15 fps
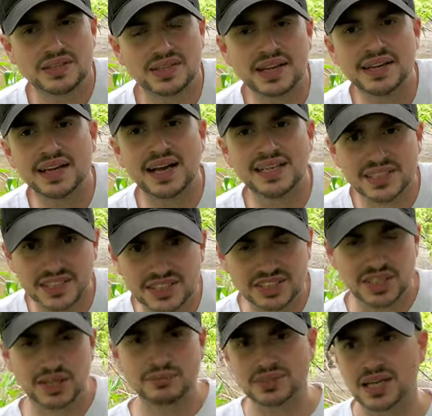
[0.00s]
10 guys at the
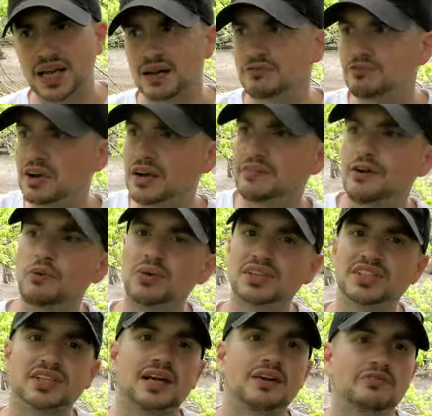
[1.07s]
same time, five on
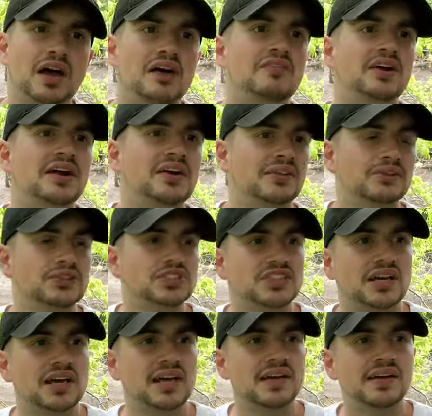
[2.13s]
one side, five on another
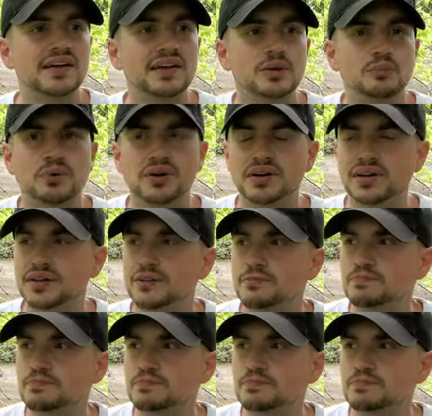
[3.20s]
side. But,